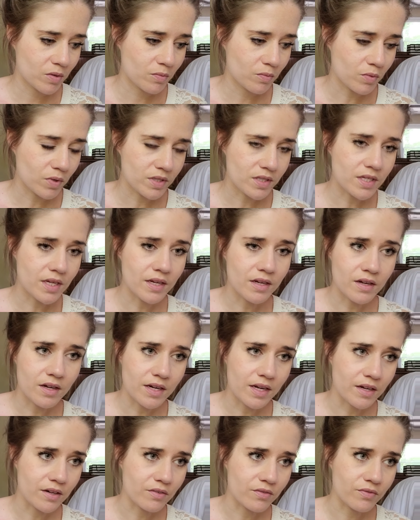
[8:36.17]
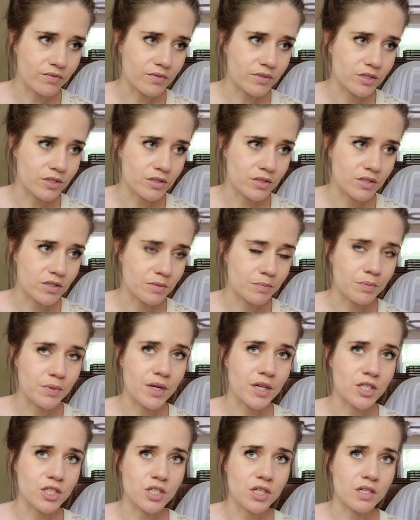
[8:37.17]
Once I got out of
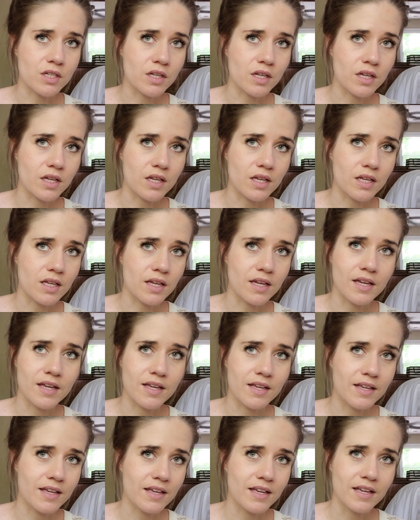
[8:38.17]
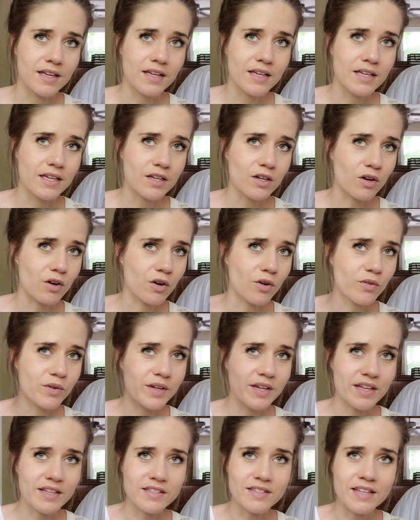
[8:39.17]
depression,
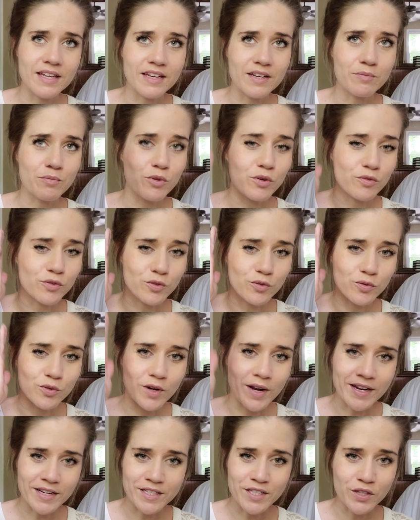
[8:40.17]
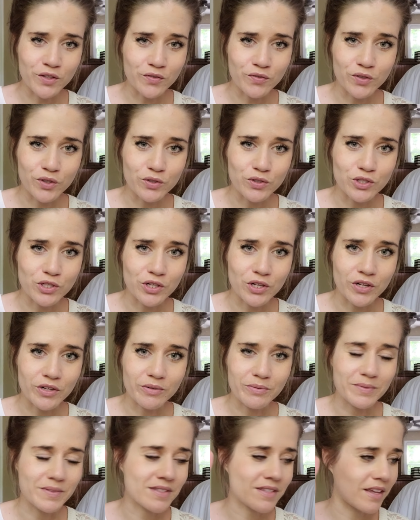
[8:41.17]
it moved right to the future. It
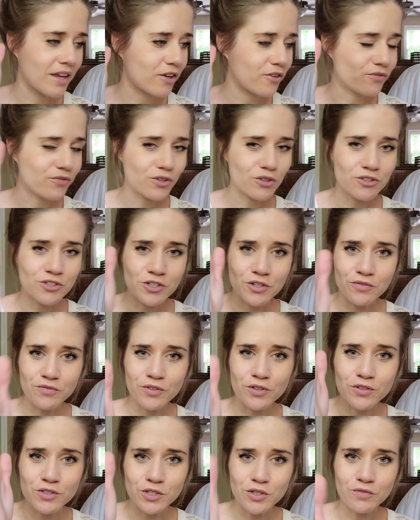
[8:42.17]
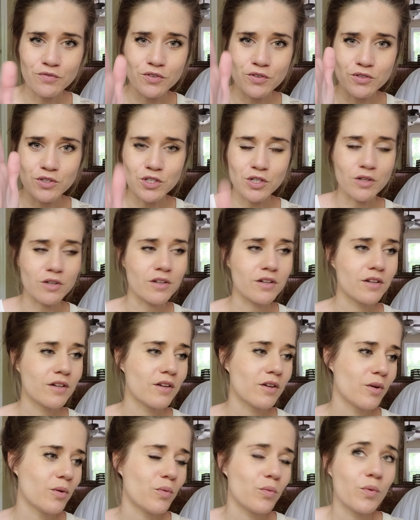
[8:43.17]
was like future.
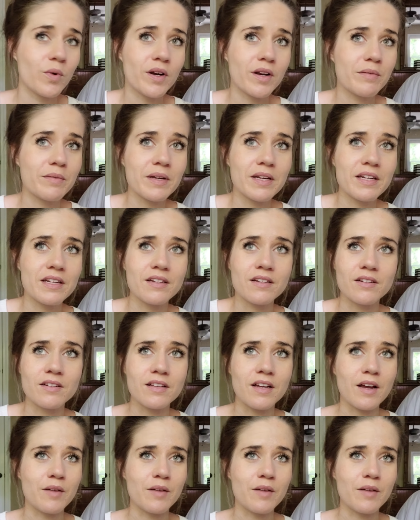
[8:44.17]
What I'm gonna